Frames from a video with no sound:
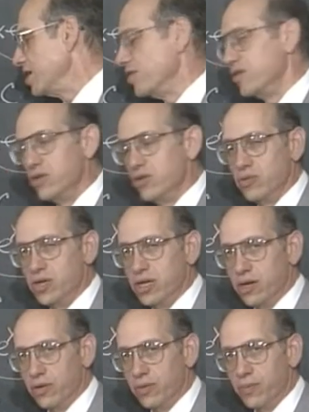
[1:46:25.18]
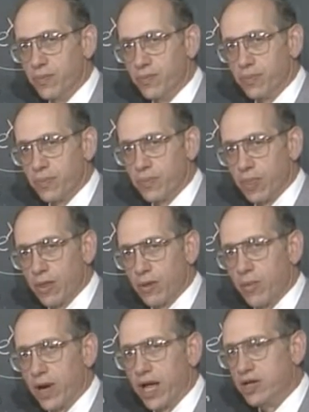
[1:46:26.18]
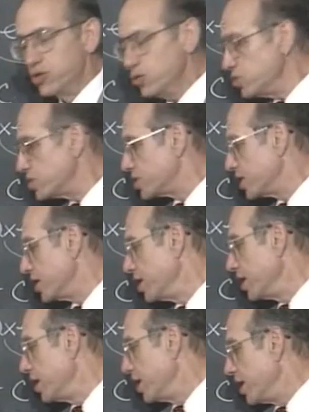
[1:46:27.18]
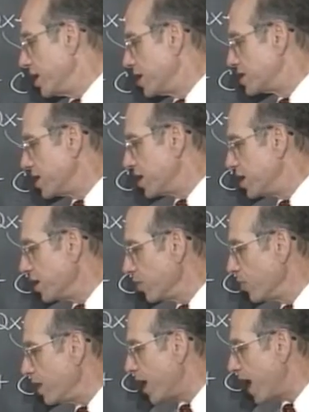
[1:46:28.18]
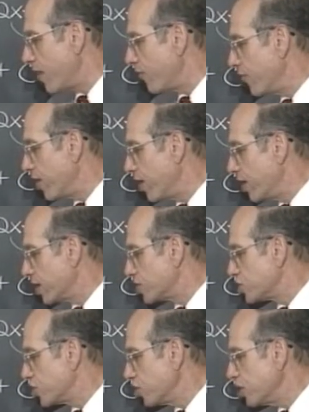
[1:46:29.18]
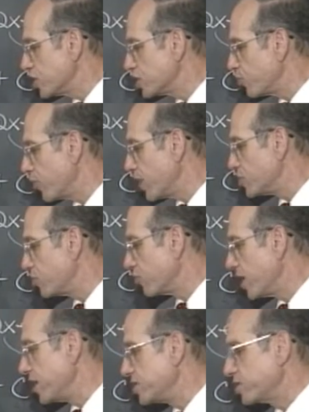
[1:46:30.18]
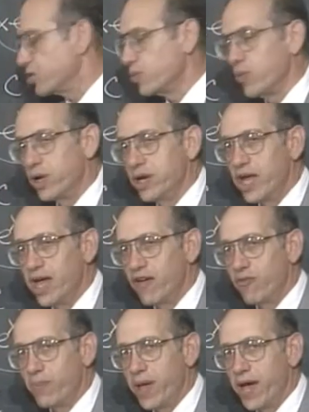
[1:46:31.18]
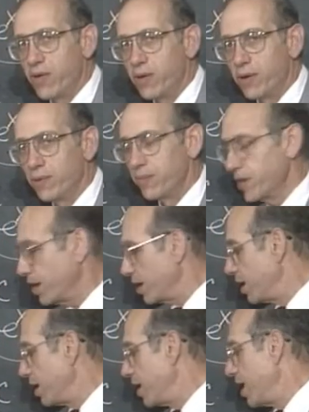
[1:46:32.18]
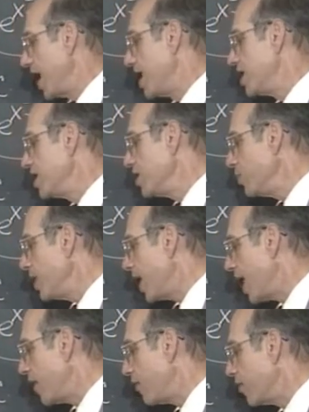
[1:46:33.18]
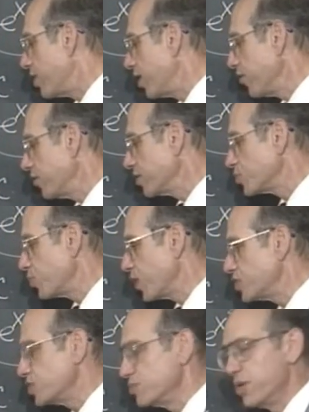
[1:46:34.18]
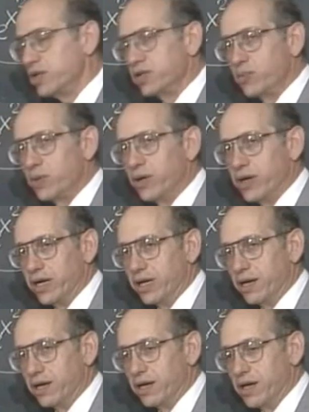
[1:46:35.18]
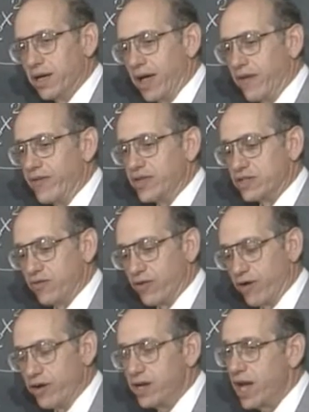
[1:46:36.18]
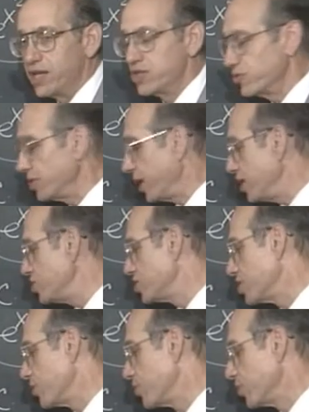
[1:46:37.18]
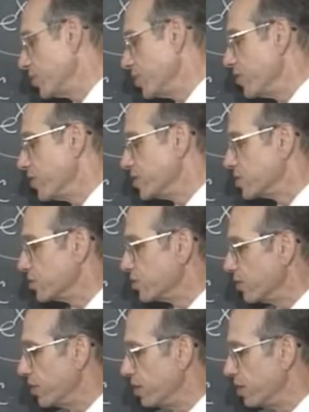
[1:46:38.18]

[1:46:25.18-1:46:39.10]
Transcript: to the u du. What I do see is that here we have a certain expression raised to the 1/2 power, and here we have another expression multiplying it. And there's a very nice relationship between these two.